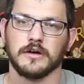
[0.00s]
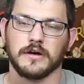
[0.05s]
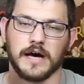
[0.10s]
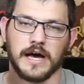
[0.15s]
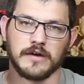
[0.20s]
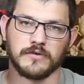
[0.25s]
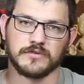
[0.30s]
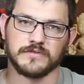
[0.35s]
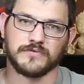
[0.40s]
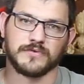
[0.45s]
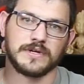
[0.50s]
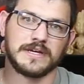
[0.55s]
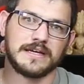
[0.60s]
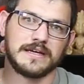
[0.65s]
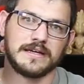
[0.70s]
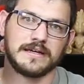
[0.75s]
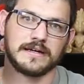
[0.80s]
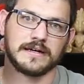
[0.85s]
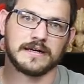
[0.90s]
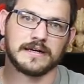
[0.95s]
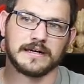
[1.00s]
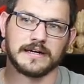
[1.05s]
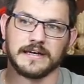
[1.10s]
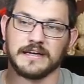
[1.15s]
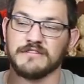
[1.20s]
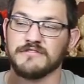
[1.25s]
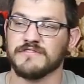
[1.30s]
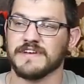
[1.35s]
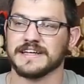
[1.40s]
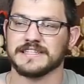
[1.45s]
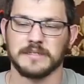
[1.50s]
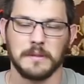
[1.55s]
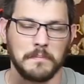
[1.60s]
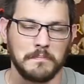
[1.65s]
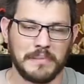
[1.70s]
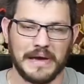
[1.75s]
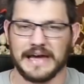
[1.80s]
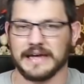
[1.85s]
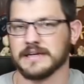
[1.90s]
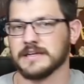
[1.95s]
I reinvest
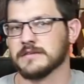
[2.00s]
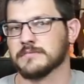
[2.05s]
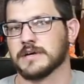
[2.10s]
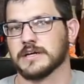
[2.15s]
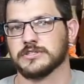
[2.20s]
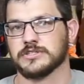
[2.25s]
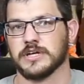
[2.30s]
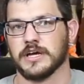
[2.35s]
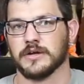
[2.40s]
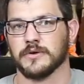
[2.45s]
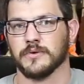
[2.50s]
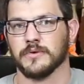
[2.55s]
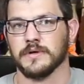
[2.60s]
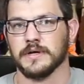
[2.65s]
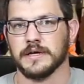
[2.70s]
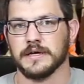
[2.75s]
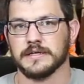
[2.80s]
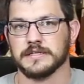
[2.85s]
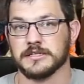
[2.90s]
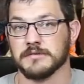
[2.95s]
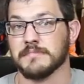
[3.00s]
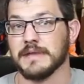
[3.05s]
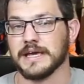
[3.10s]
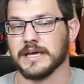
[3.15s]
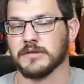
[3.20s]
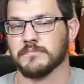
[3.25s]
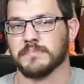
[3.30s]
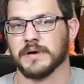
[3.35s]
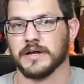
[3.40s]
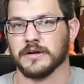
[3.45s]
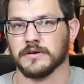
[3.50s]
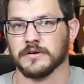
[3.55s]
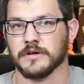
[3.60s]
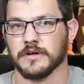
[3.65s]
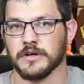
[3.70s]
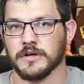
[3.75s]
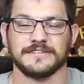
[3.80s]
it back into my channel to make it better.